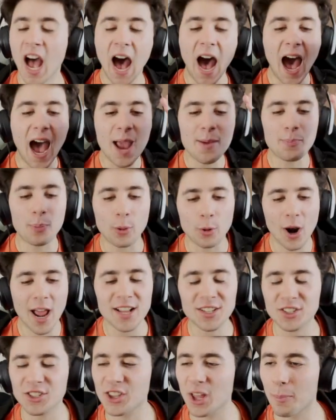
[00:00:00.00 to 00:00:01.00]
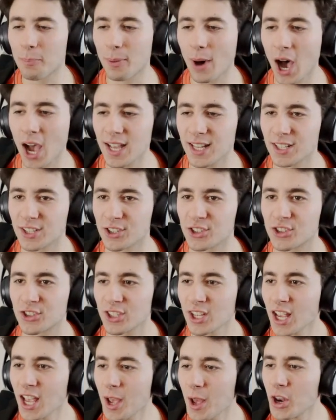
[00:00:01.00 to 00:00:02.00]
I pressed the buttons.
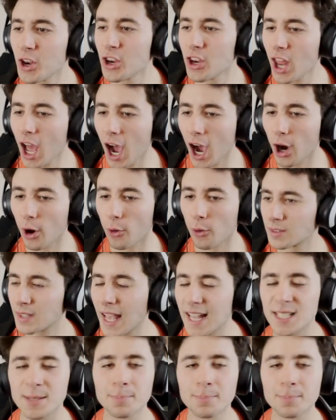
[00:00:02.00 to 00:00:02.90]
No, that's